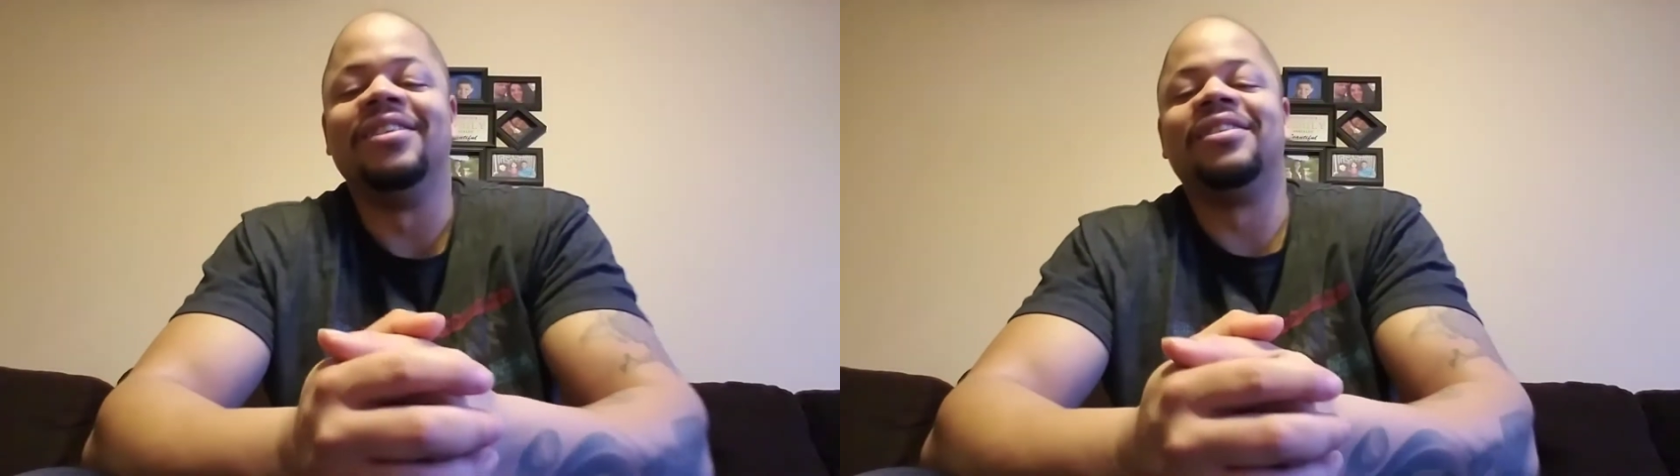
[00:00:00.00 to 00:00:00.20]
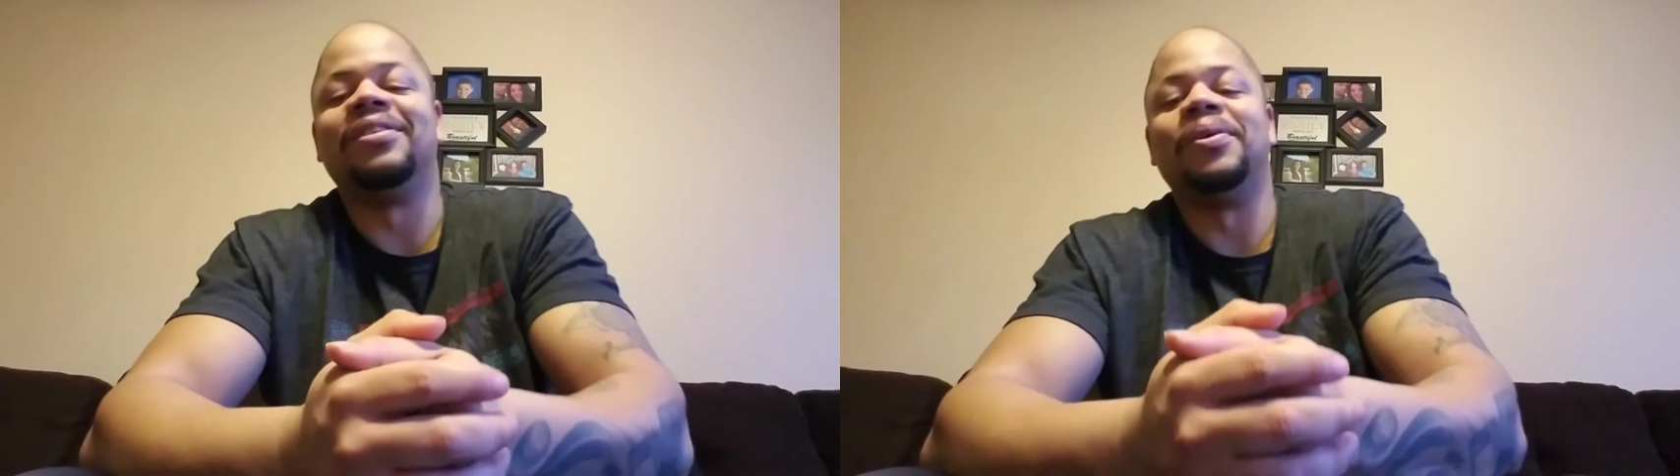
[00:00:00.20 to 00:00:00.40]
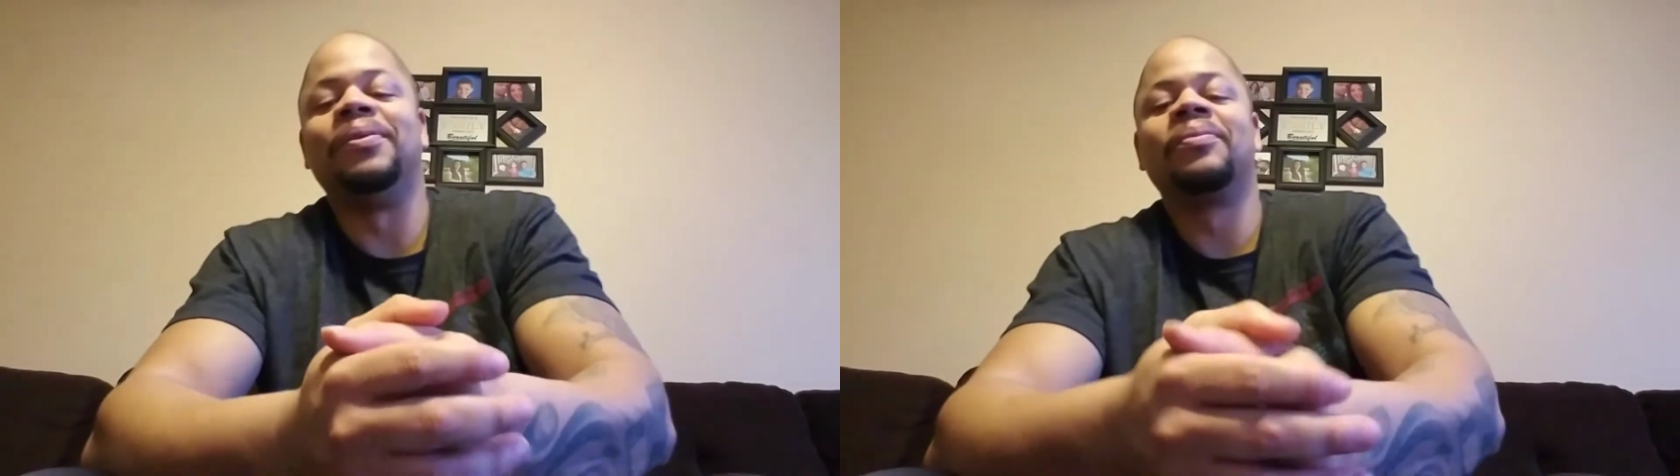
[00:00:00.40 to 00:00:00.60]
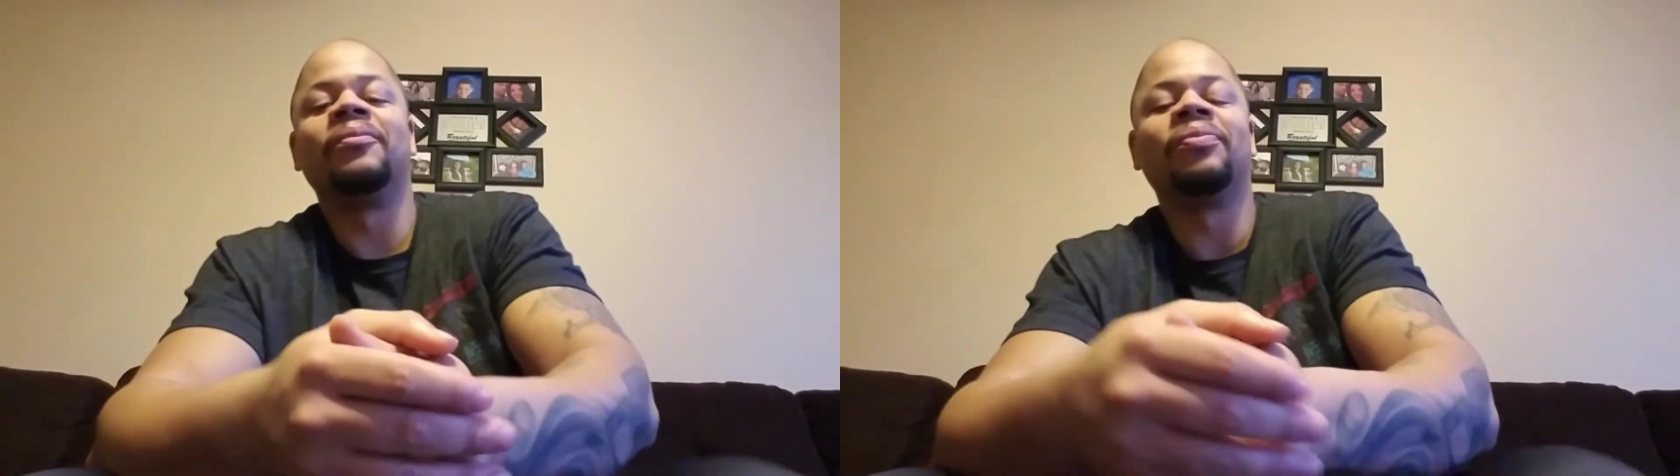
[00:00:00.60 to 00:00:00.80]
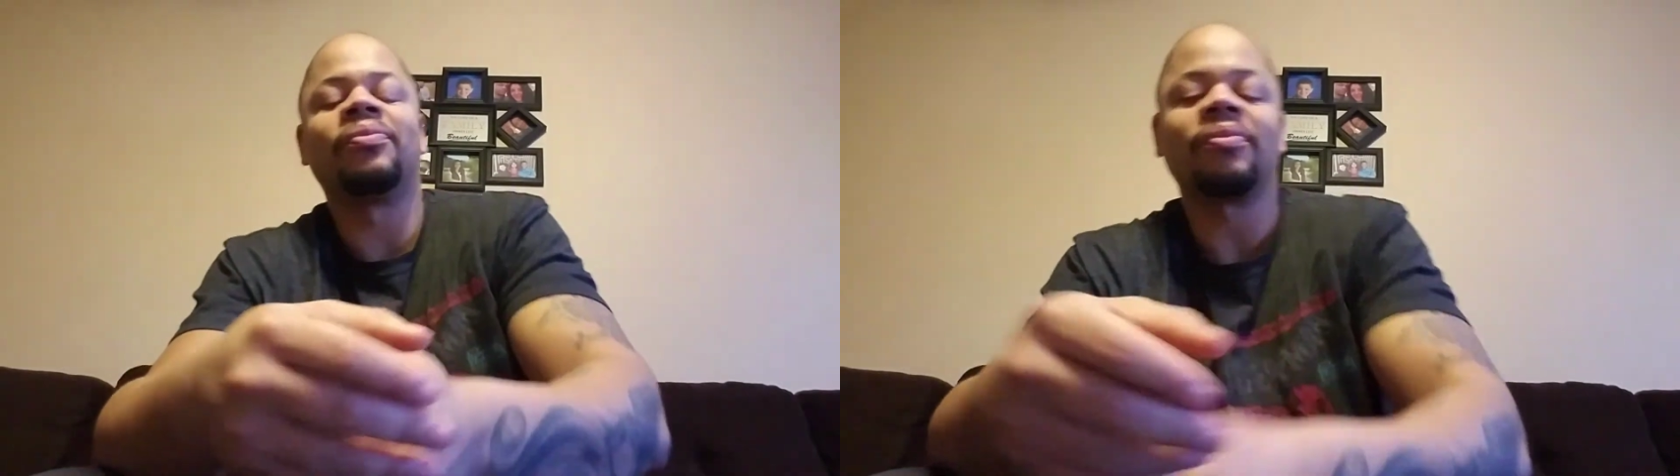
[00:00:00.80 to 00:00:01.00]
So,
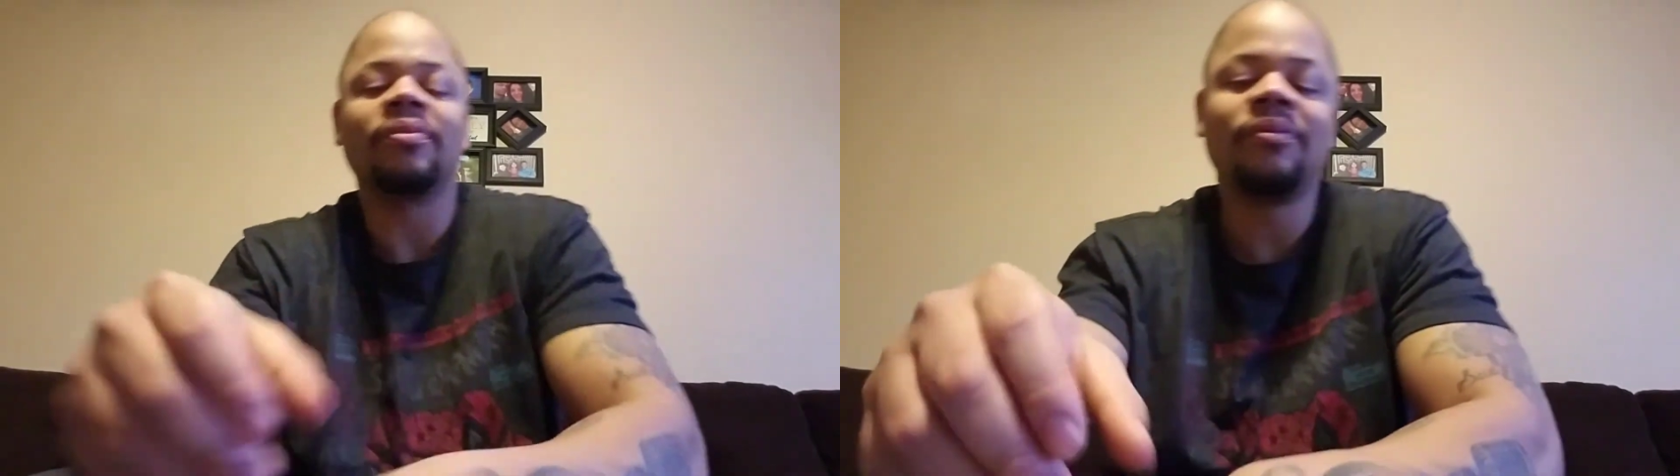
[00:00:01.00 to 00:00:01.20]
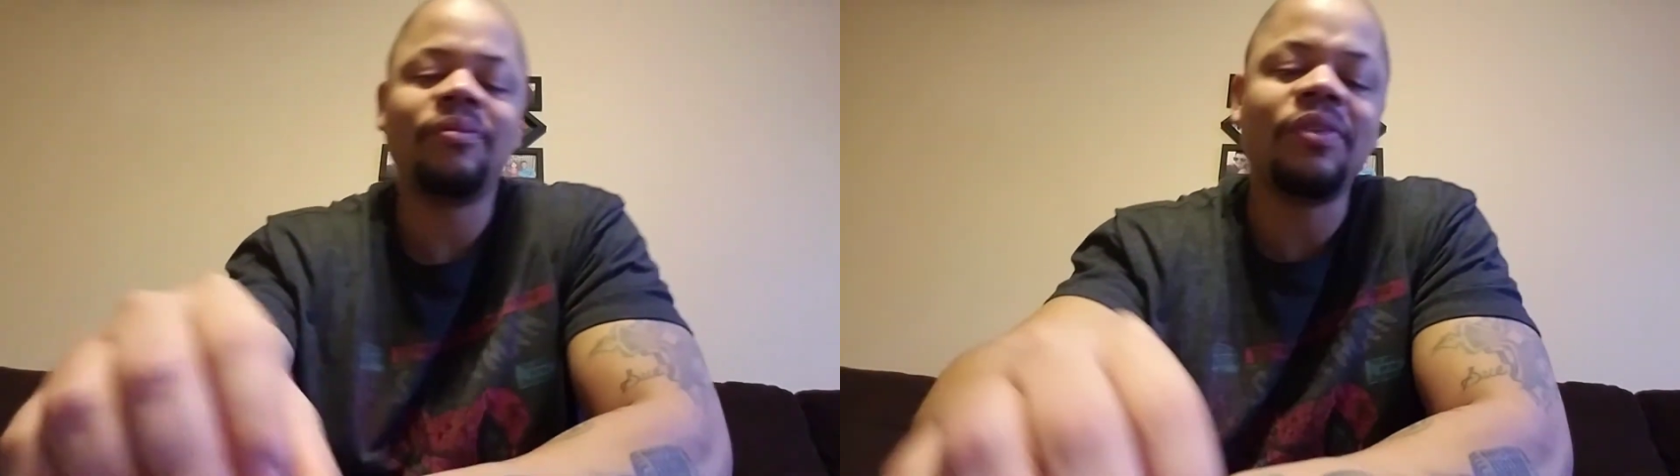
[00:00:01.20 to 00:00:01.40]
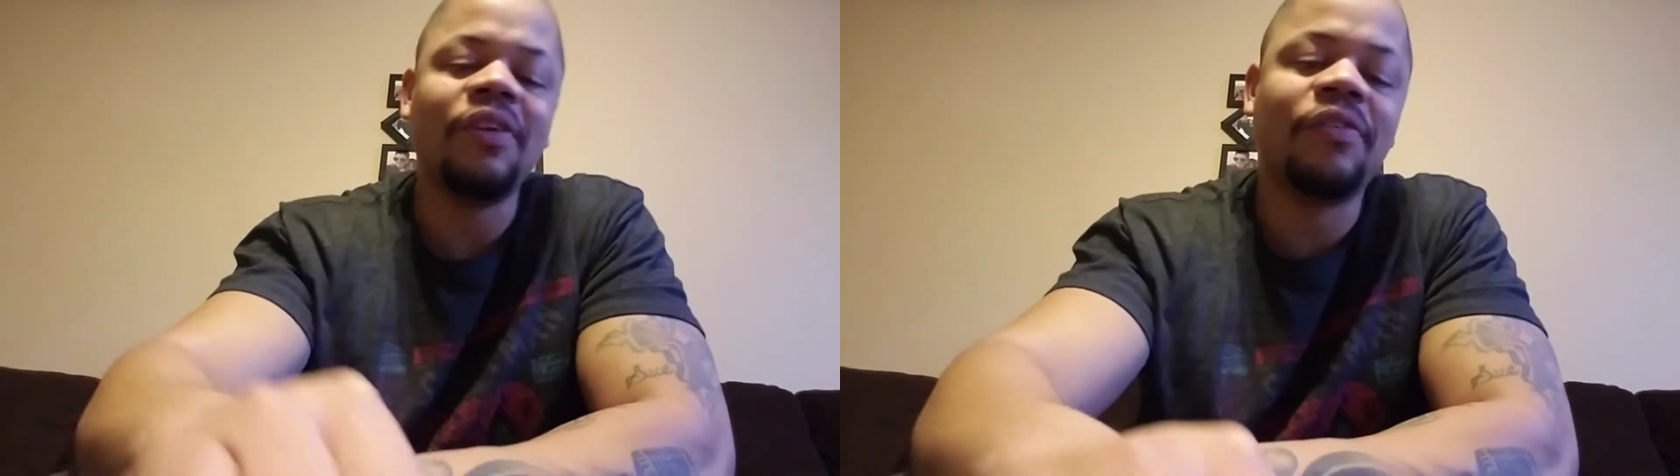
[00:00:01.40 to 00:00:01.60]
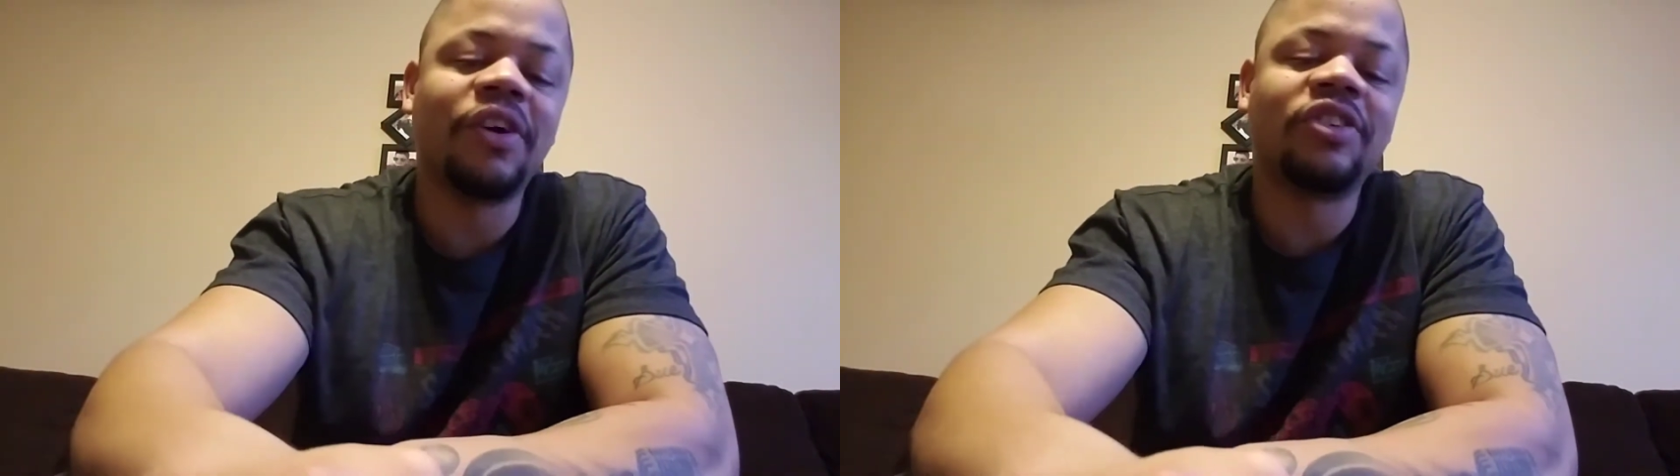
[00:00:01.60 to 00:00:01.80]
fresh